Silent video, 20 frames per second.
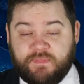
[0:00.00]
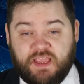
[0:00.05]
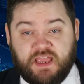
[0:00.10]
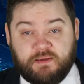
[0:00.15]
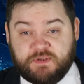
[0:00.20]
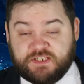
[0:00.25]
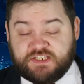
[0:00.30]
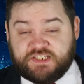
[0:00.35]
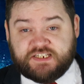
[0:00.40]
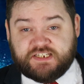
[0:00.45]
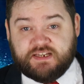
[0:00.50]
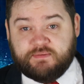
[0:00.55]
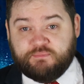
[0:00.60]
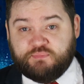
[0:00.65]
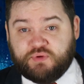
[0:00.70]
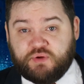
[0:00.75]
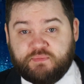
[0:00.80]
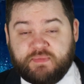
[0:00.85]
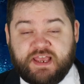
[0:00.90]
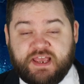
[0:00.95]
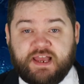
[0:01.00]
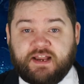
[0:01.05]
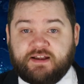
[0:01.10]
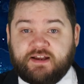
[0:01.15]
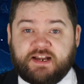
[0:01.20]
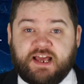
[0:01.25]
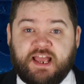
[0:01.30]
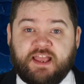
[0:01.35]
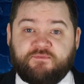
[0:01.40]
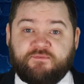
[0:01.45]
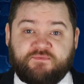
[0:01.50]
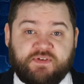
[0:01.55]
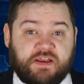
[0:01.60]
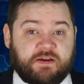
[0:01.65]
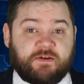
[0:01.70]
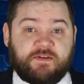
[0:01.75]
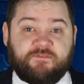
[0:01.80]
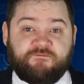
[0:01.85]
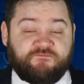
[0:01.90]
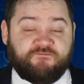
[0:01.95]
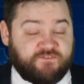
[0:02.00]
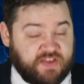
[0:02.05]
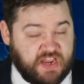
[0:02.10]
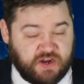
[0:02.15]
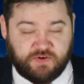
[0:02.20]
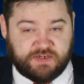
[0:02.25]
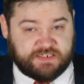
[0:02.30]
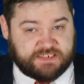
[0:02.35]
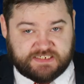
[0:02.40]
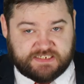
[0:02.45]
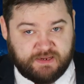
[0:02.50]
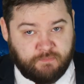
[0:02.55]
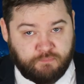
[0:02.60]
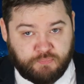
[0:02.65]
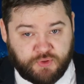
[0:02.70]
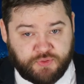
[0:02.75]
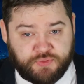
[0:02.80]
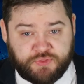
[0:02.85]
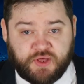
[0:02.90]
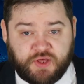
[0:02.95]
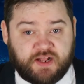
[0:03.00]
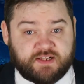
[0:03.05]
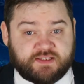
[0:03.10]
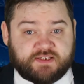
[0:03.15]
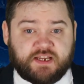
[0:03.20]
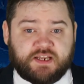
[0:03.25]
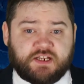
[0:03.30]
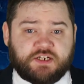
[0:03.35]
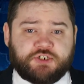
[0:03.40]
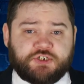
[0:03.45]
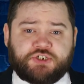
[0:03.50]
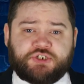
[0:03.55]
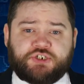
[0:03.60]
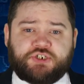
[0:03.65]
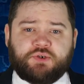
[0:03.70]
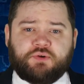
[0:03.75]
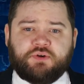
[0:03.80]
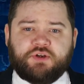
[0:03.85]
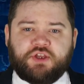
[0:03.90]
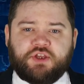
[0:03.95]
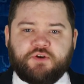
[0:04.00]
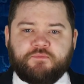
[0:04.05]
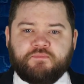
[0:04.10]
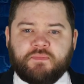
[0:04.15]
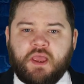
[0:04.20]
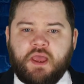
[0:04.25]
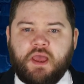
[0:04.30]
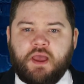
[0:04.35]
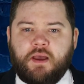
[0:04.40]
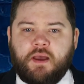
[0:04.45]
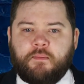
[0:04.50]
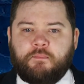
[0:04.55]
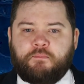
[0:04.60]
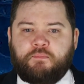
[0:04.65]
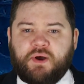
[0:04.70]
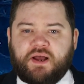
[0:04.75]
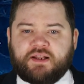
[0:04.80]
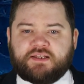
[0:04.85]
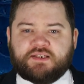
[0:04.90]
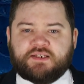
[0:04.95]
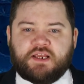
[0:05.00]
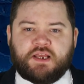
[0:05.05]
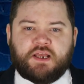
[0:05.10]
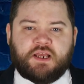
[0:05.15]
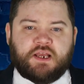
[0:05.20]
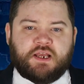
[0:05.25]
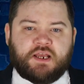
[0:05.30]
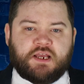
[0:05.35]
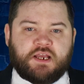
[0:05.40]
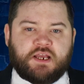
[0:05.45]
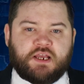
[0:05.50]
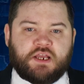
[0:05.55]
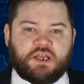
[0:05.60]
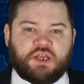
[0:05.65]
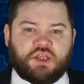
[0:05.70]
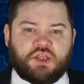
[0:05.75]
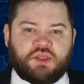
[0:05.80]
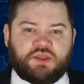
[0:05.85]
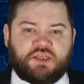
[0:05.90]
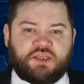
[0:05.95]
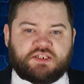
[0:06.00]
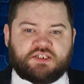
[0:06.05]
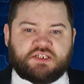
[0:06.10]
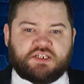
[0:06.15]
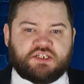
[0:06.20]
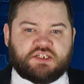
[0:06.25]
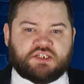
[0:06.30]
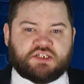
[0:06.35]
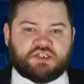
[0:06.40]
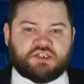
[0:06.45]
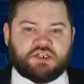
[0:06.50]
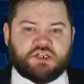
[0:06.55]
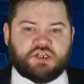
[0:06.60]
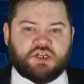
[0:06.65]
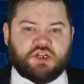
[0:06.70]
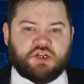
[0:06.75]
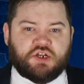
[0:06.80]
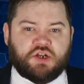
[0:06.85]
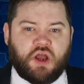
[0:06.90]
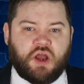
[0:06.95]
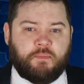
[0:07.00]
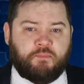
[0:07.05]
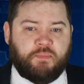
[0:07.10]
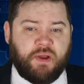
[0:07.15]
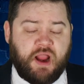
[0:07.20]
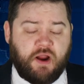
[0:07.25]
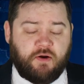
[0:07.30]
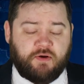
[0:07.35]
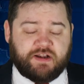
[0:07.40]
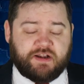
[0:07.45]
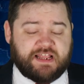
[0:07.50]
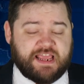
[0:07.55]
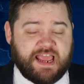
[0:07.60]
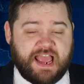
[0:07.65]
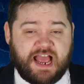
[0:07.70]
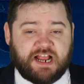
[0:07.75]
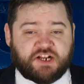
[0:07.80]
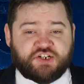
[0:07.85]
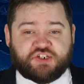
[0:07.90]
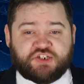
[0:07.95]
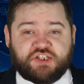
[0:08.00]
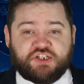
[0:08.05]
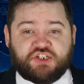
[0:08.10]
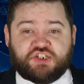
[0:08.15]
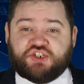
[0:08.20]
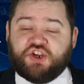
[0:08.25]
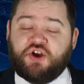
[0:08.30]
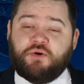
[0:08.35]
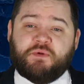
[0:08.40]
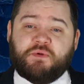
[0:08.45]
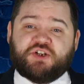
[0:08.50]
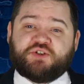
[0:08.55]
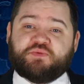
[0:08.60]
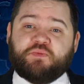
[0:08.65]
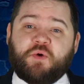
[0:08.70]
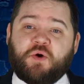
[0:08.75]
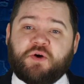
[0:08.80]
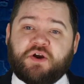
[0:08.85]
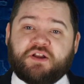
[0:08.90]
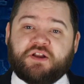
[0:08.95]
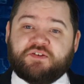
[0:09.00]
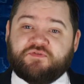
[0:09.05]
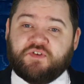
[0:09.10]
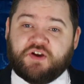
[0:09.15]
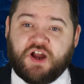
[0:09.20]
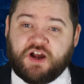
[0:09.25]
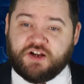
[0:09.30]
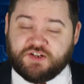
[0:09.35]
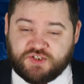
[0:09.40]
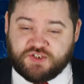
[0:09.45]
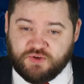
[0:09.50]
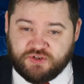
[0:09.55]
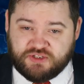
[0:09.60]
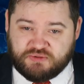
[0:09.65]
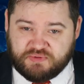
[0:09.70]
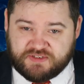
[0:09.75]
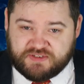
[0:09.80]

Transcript: am a simple man and I have very, very simple thoughts, I can assure you. But this is apparently actually so much more in regards to its